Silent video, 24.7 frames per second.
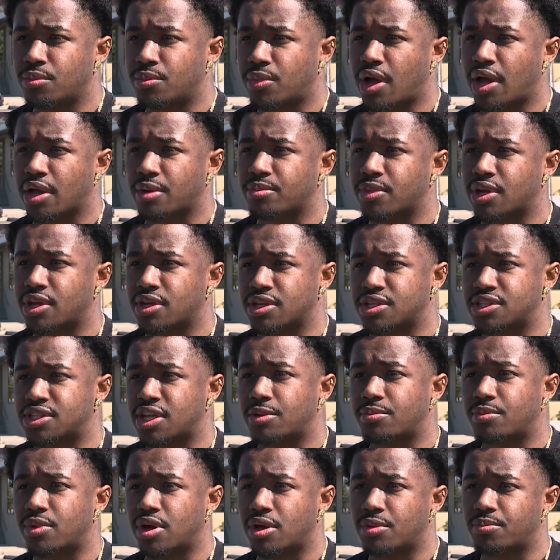black men to
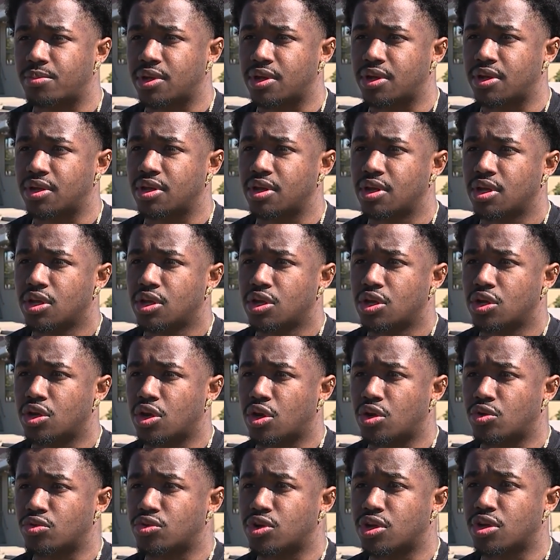step up and, you
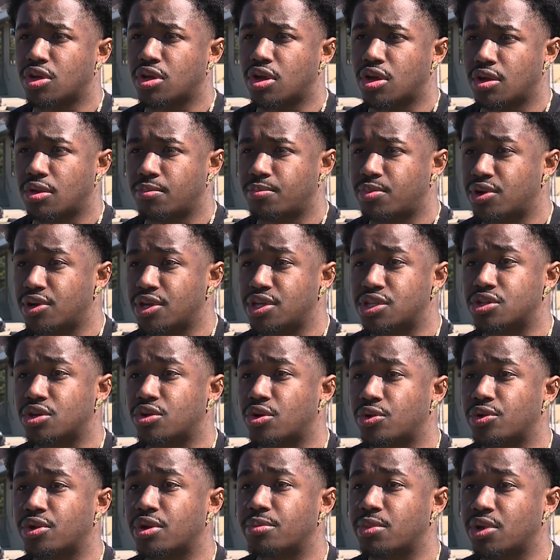know, police their
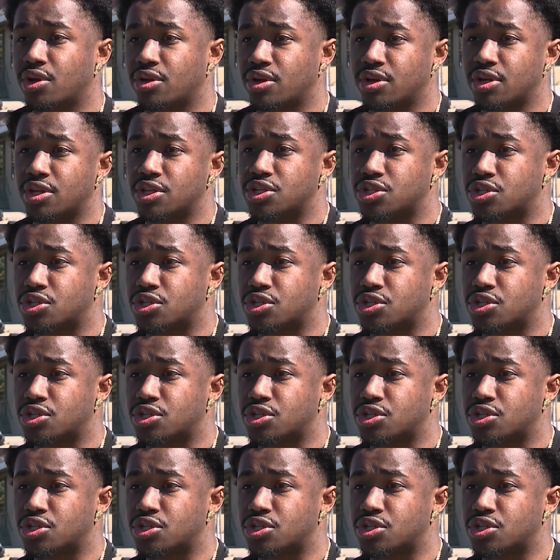own communities